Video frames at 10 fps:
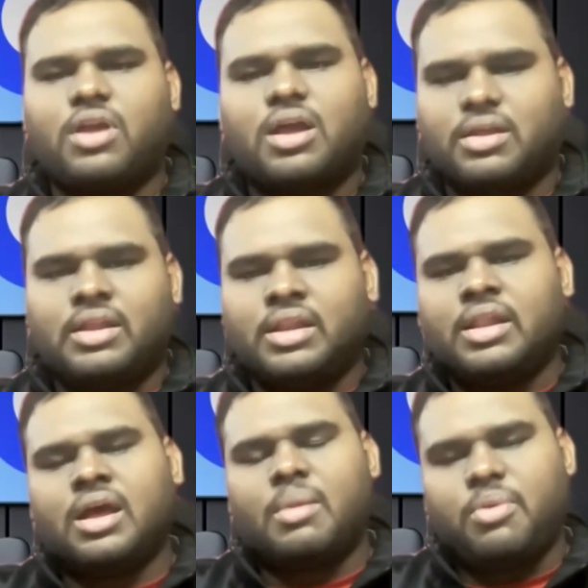in a
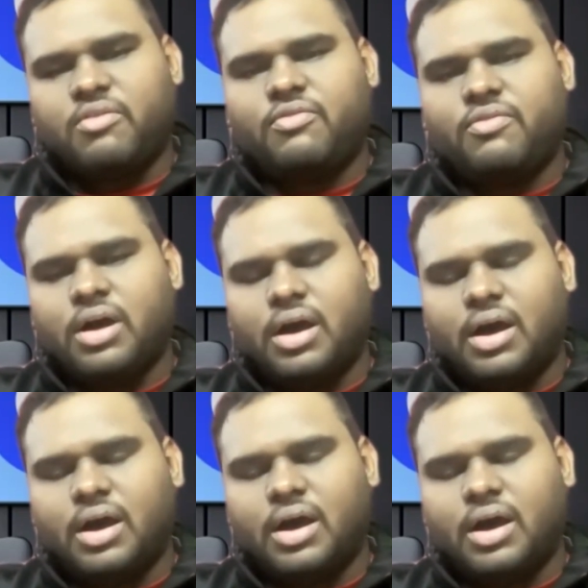couple of
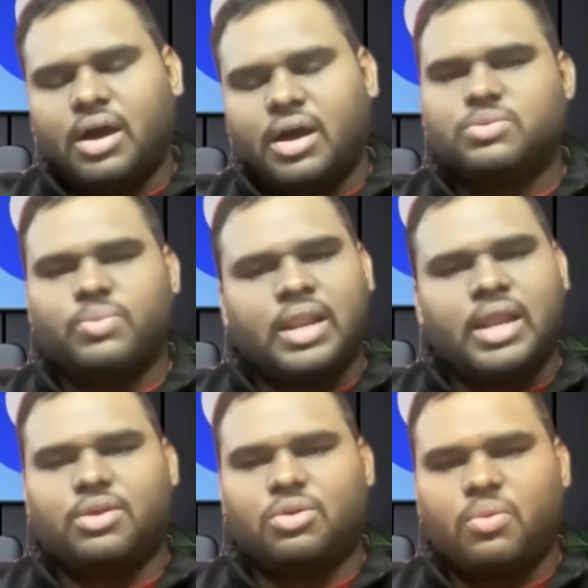
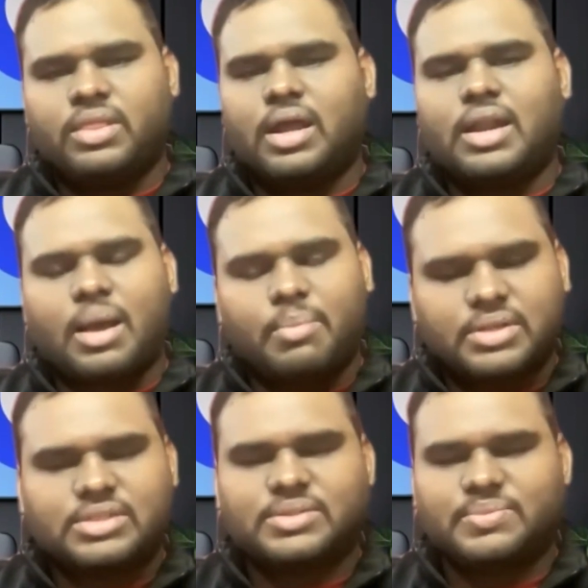months. We'll let you know when that
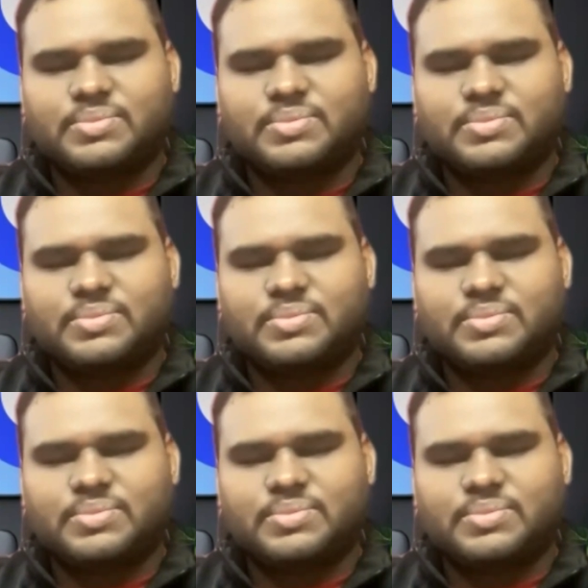happens.